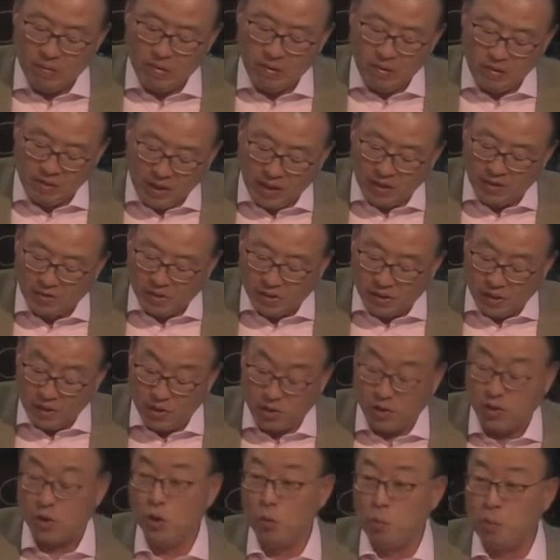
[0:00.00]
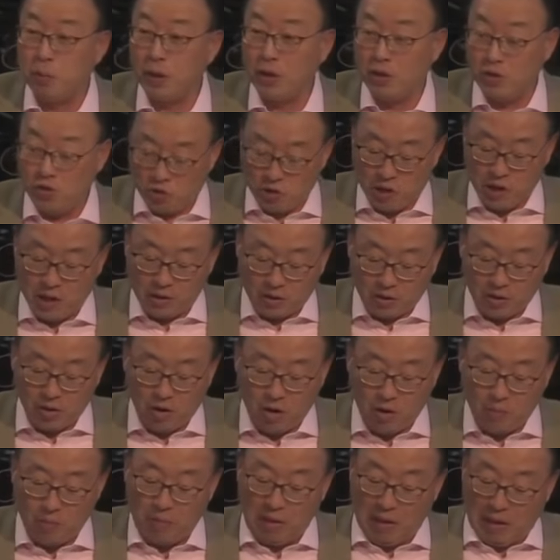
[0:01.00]
Yes, it is stupid and jacked
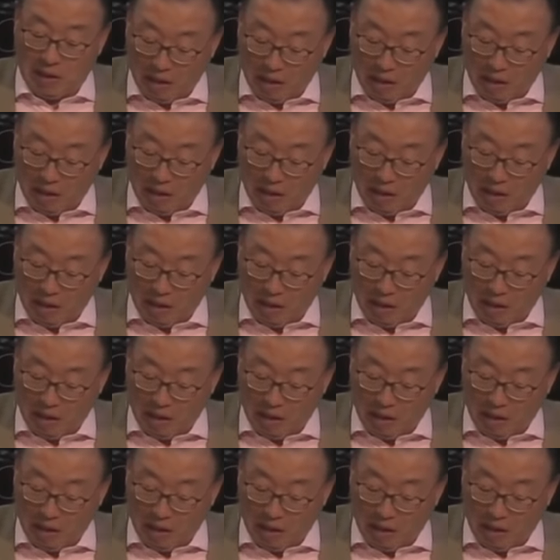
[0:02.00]
up